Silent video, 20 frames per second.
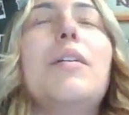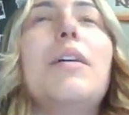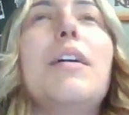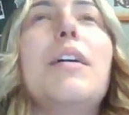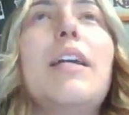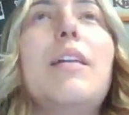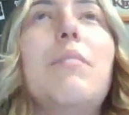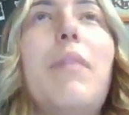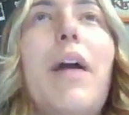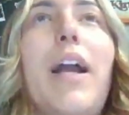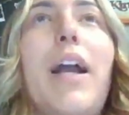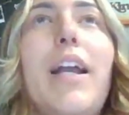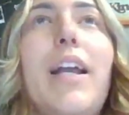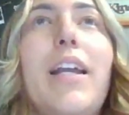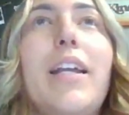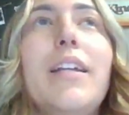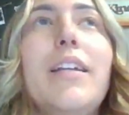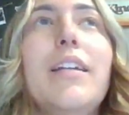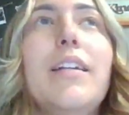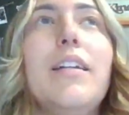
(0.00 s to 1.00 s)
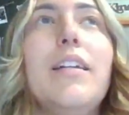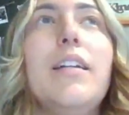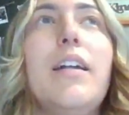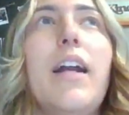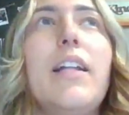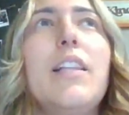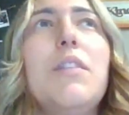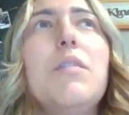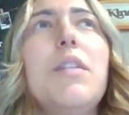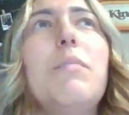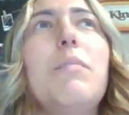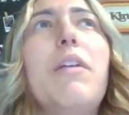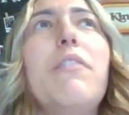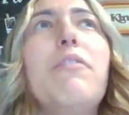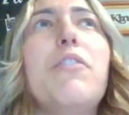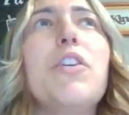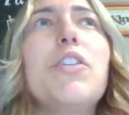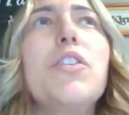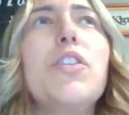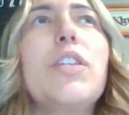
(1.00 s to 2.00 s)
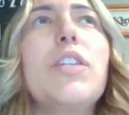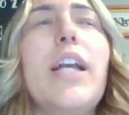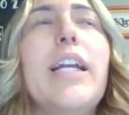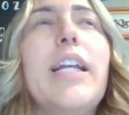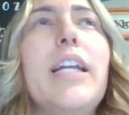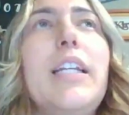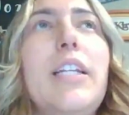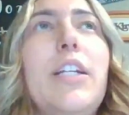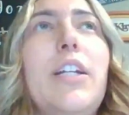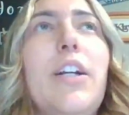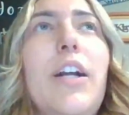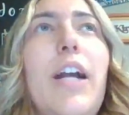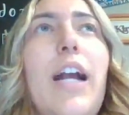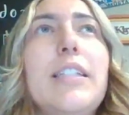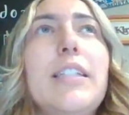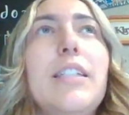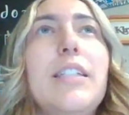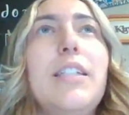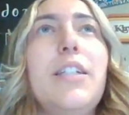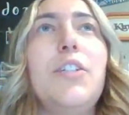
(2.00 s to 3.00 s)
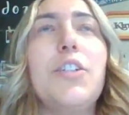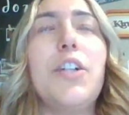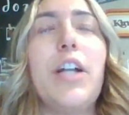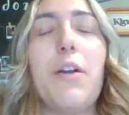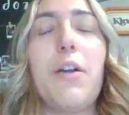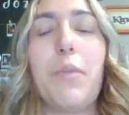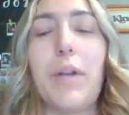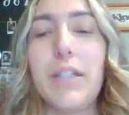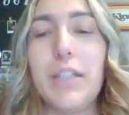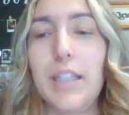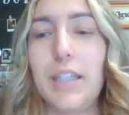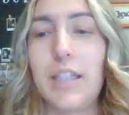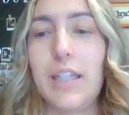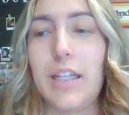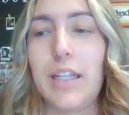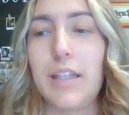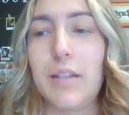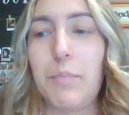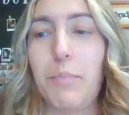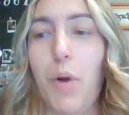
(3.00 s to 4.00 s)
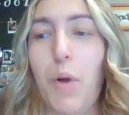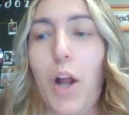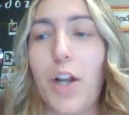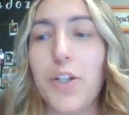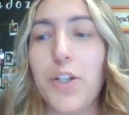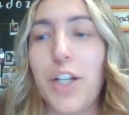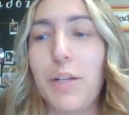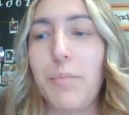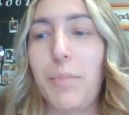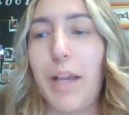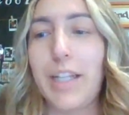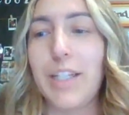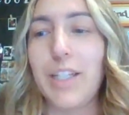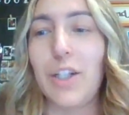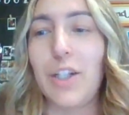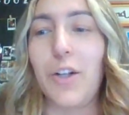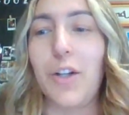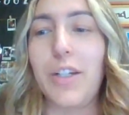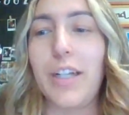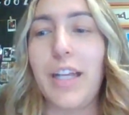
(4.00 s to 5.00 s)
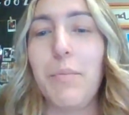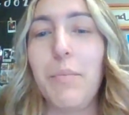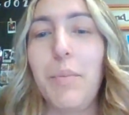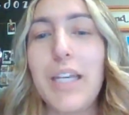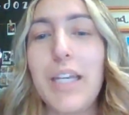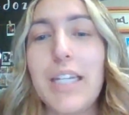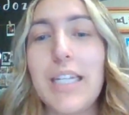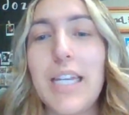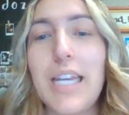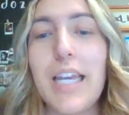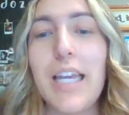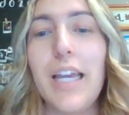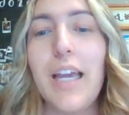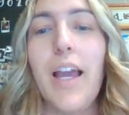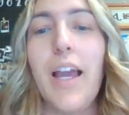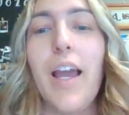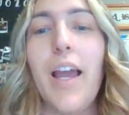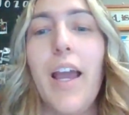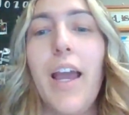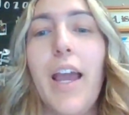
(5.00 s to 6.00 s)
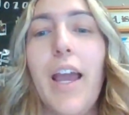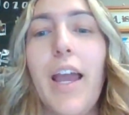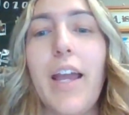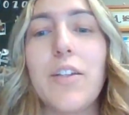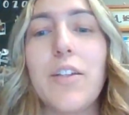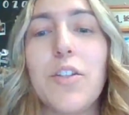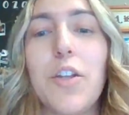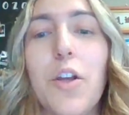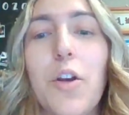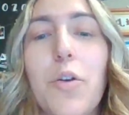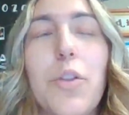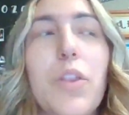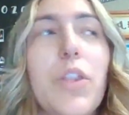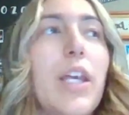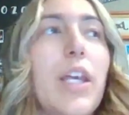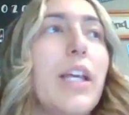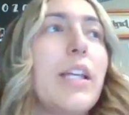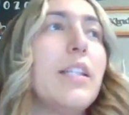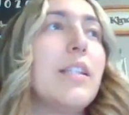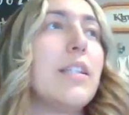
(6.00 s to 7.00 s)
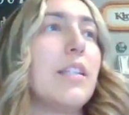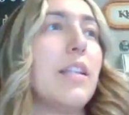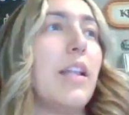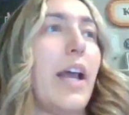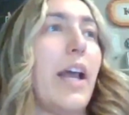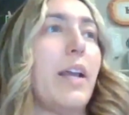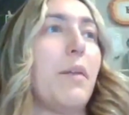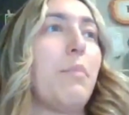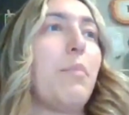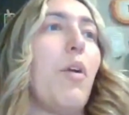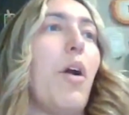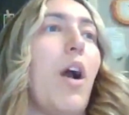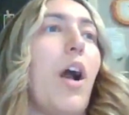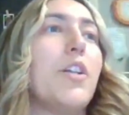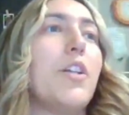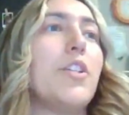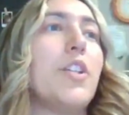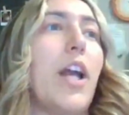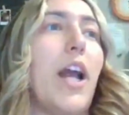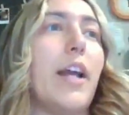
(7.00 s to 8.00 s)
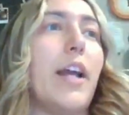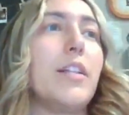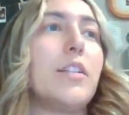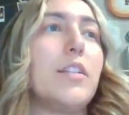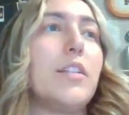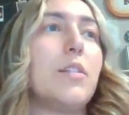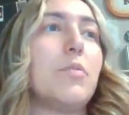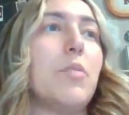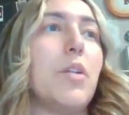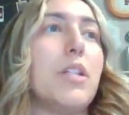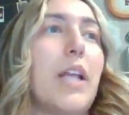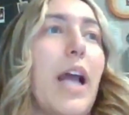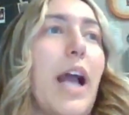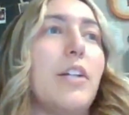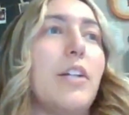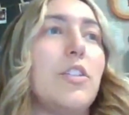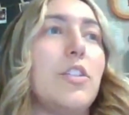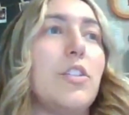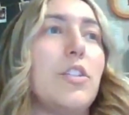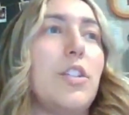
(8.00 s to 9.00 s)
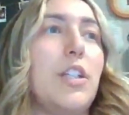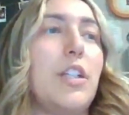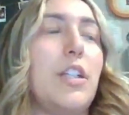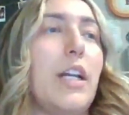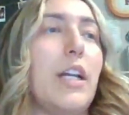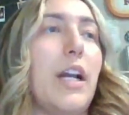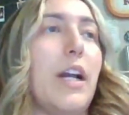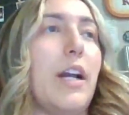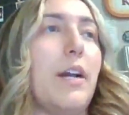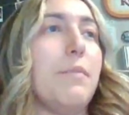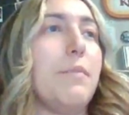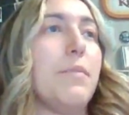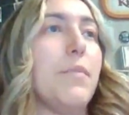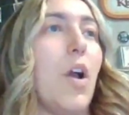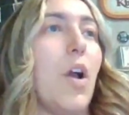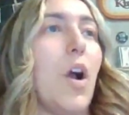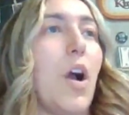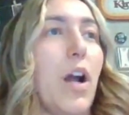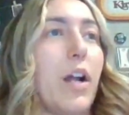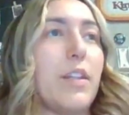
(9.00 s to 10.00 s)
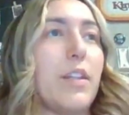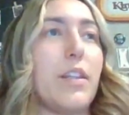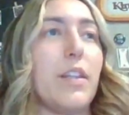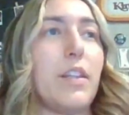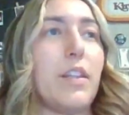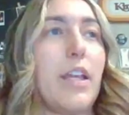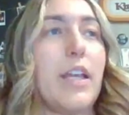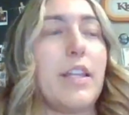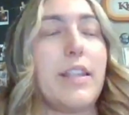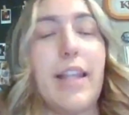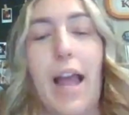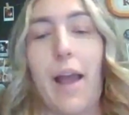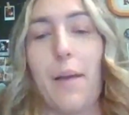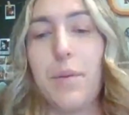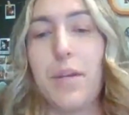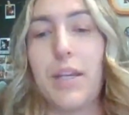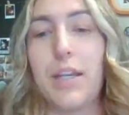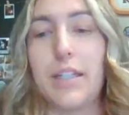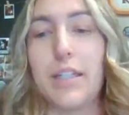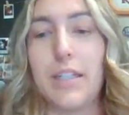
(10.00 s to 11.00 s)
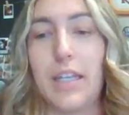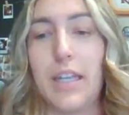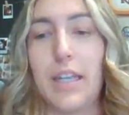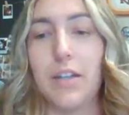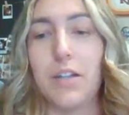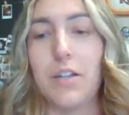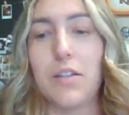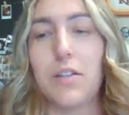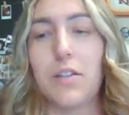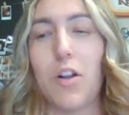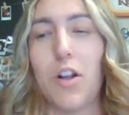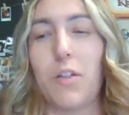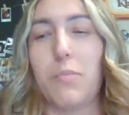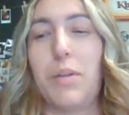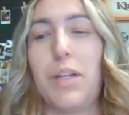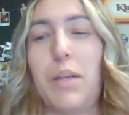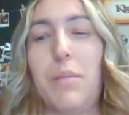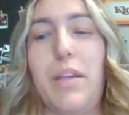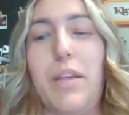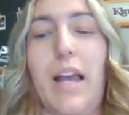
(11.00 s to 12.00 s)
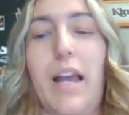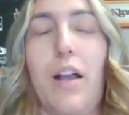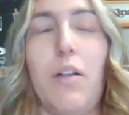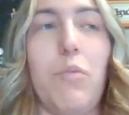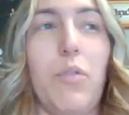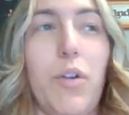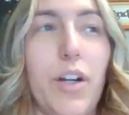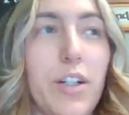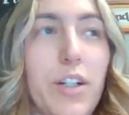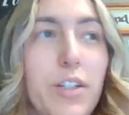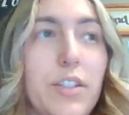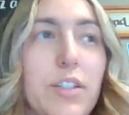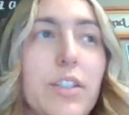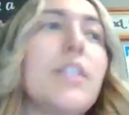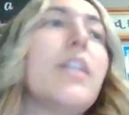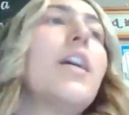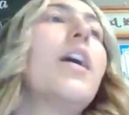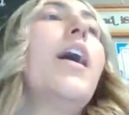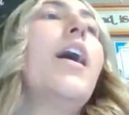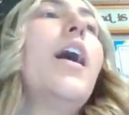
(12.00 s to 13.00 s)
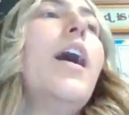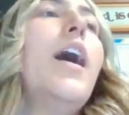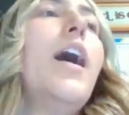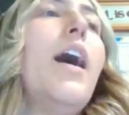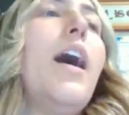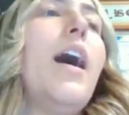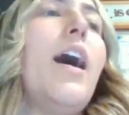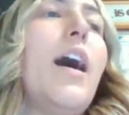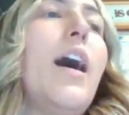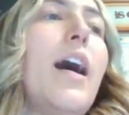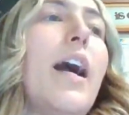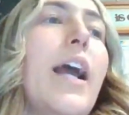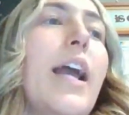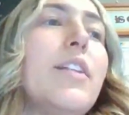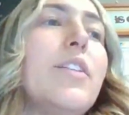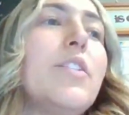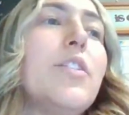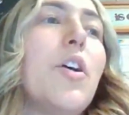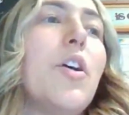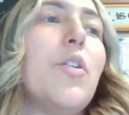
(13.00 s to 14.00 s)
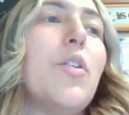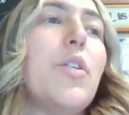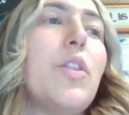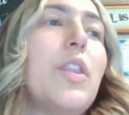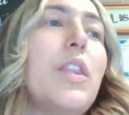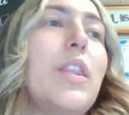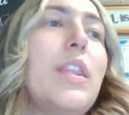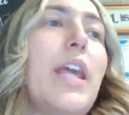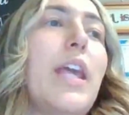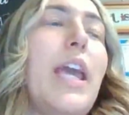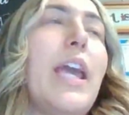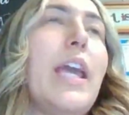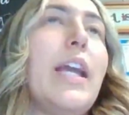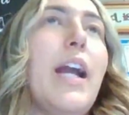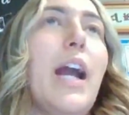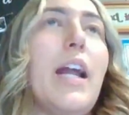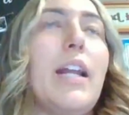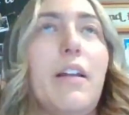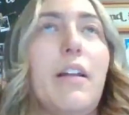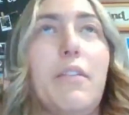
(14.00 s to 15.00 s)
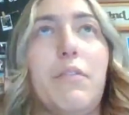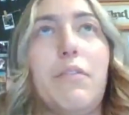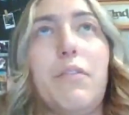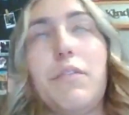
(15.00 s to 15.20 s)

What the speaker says: in my, I think it was like my first or second year as a teacher, I went to this project-based learning PD. And so this like project was actually in that PD. It's called PBL Works. And so they kind of